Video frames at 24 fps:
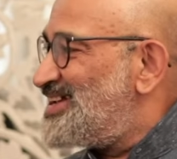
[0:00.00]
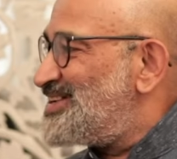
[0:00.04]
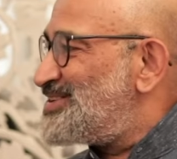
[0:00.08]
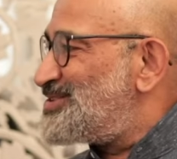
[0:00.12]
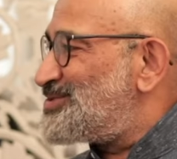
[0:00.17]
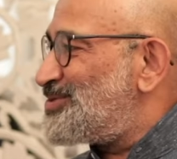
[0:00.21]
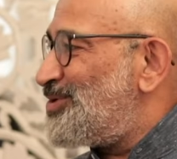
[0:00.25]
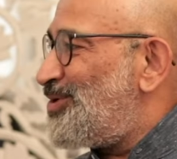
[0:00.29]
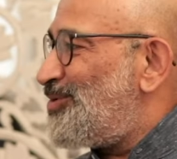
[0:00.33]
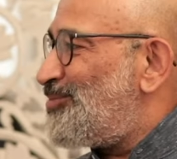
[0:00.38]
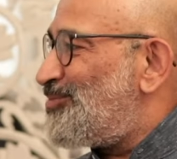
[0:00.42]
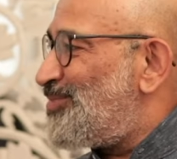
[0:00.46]

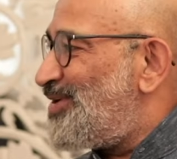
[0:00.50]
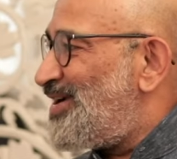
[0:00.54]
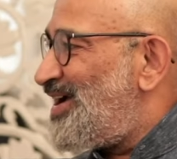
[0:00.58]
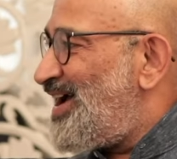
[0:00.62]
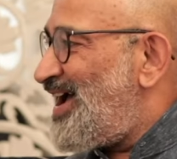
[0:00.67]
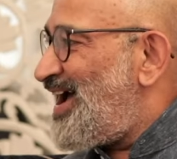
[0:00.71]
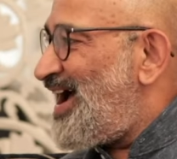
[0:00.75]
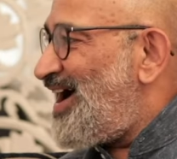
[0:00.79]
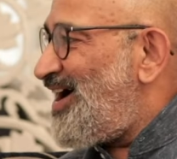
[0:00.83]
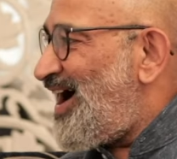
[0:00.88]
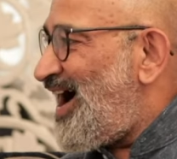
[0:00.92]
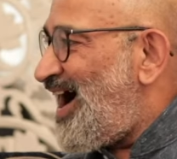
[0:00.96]
So
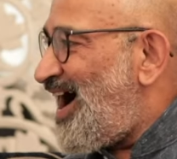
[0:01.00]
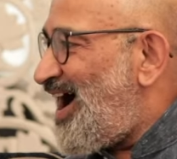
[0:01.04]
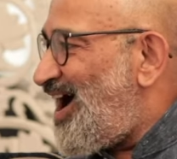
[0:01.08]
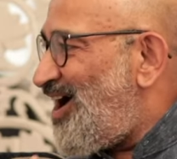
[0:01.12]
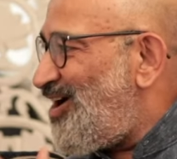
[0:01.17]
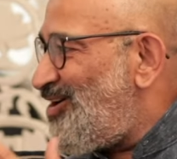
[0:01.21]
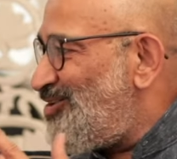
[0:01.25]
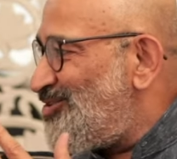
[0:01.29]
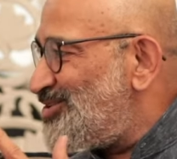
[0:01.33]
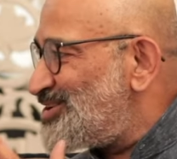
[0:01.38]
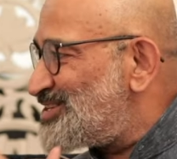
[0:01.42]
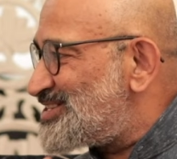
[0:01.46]

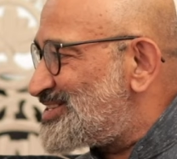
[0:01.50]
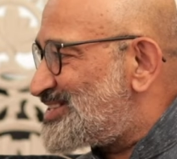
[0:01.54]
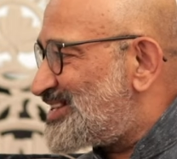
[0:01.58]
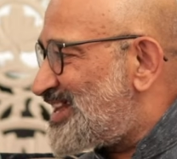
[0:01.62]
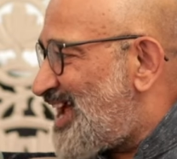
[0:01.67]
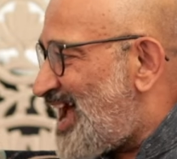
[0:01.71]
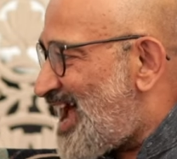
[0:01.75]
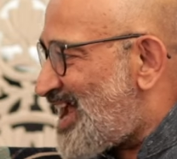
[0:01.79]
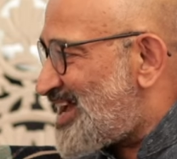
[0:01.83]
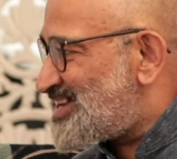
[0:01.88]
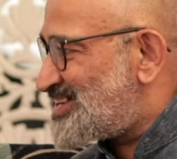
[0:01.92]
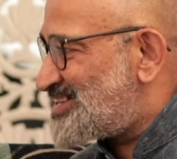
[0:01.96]
how is
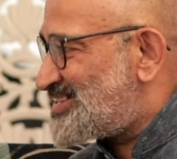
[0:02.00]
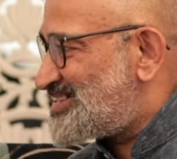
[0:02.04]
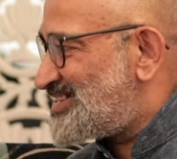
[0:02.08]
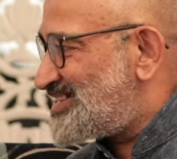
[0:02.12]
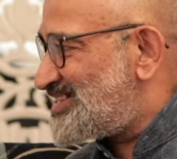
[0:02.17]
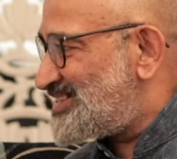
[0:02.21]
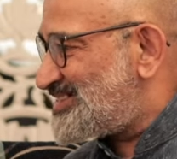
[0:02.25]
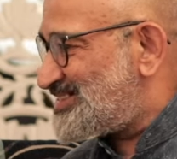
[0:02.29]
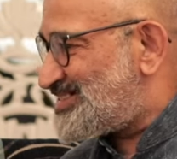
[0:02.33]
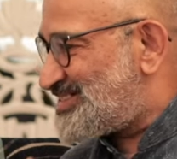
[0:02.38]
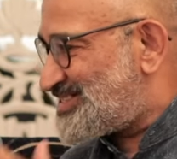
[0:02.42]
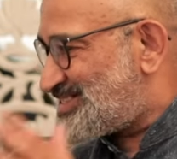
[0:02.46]
that
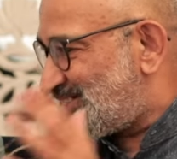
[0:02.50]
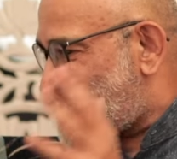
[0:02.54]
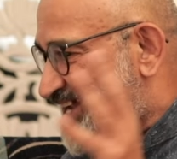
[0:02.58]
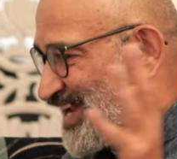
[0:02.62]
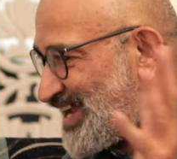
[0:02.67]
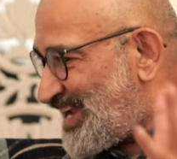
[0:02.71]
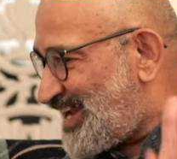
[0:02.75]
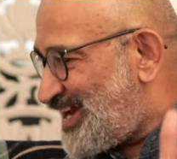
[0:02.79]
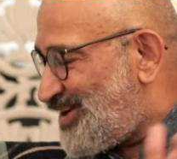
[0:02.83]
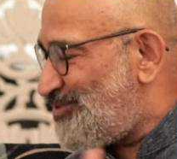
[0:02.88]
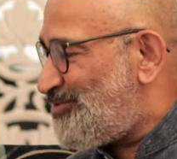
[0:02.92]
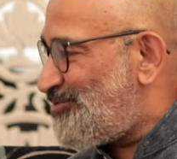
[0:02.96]

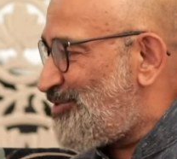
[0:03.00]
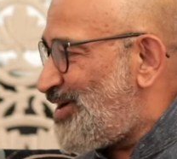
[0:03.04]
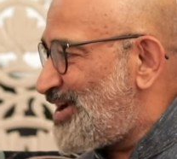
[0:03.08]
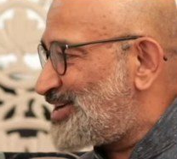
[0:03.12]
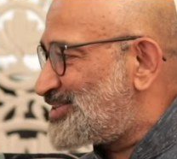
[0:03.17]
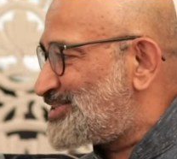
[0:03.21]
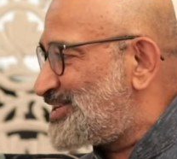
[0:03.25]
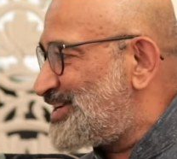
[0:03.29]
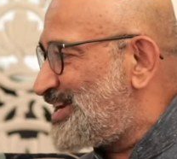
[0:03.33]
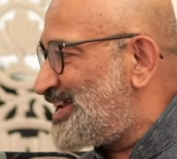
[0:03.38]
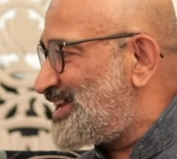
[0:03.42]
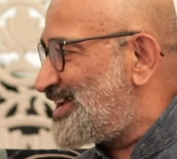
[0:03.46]
style of
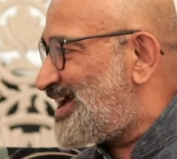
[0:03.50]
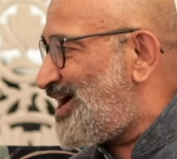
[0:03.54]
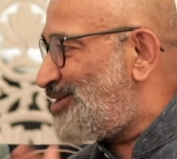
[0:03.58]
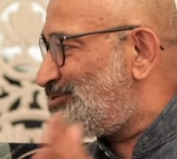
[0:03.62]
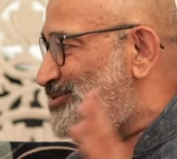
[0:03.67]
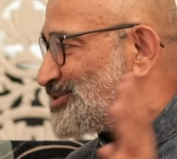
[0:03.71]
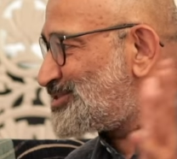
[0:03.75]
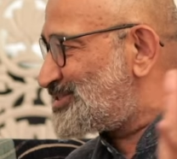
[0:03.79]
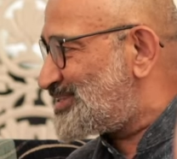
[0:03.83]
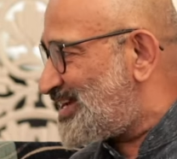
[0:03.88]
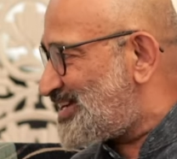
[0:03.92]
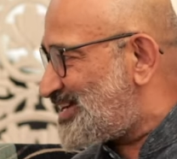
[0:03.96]
functioning,
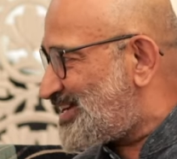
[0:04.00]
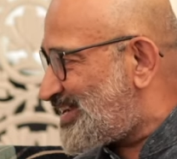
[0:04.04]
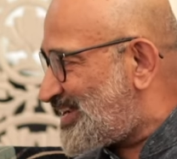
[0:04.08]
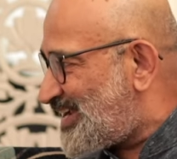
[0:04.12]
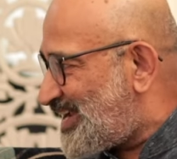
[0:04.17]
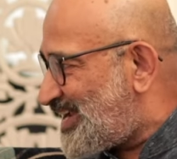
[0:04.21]
how is that